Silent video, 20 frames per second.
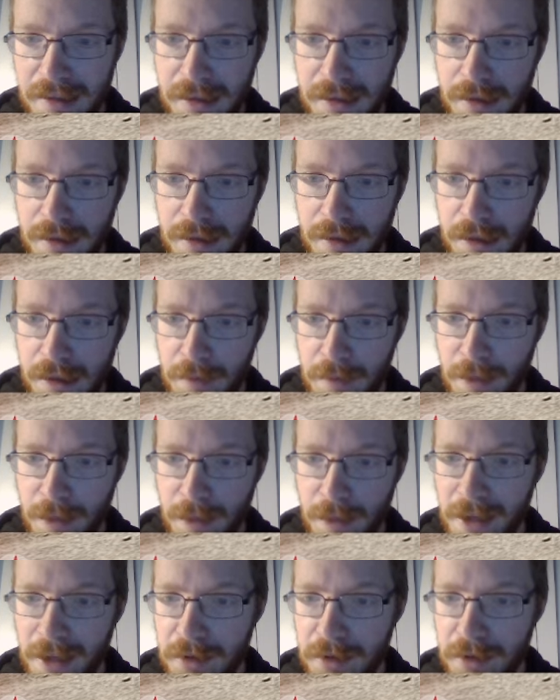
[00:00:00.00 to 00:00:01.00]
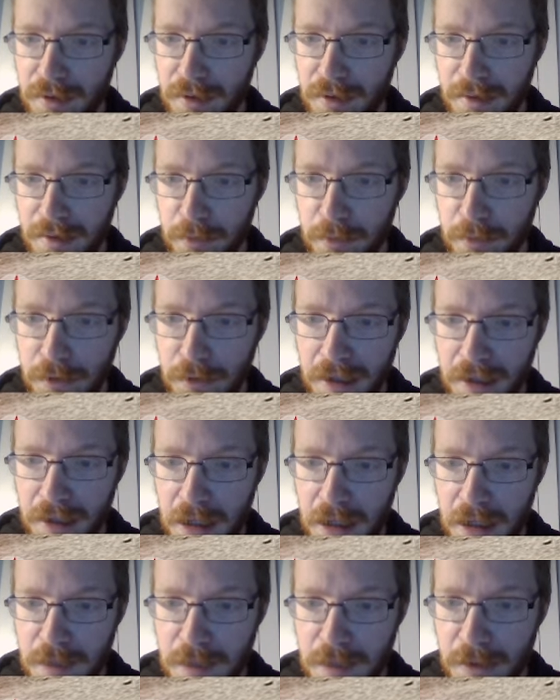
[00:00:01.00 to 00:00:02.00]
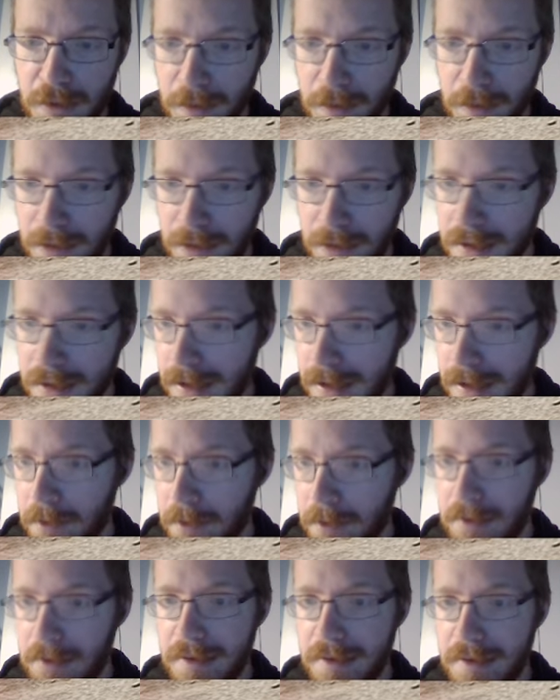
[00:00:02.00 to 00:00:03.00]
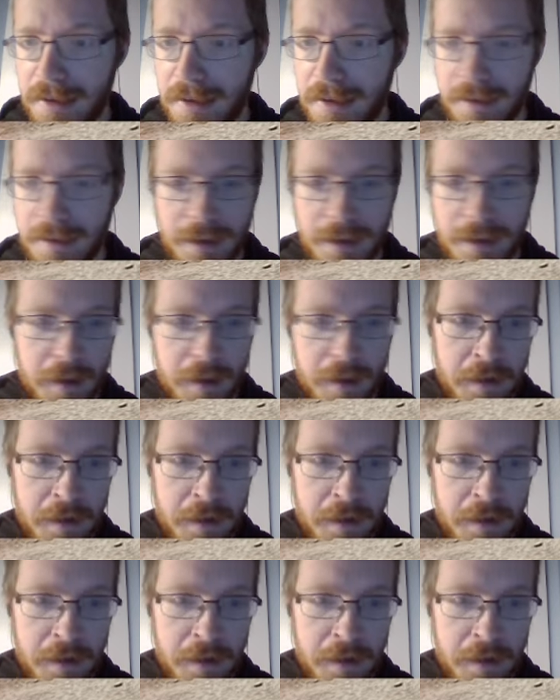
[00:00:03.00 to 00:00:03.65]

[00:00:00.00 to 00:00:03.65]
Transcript: I, I might just water hedge between Mindanao and Leyte. I don't know.